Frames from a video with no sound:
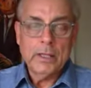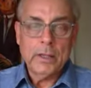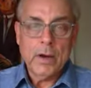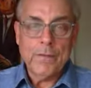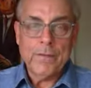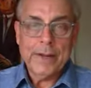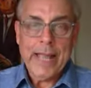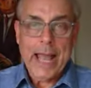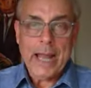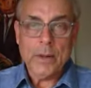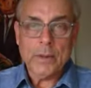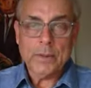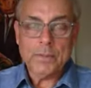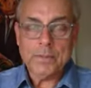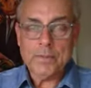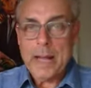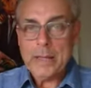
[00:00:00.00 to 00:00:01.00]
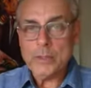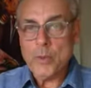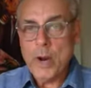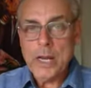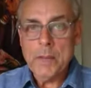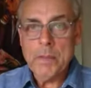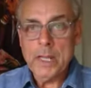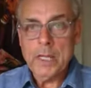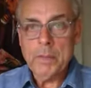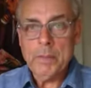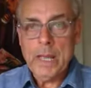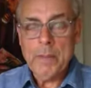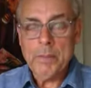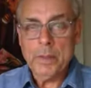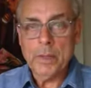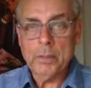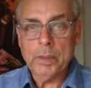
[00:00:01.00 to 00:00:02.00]
Don't forget, about 20 million
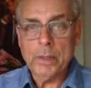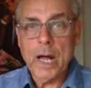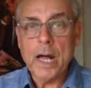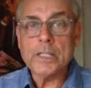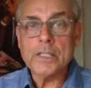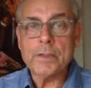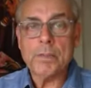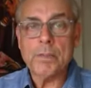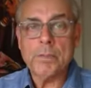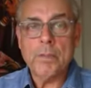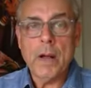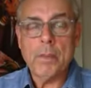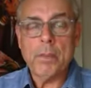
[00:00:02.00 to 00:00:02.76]
people plus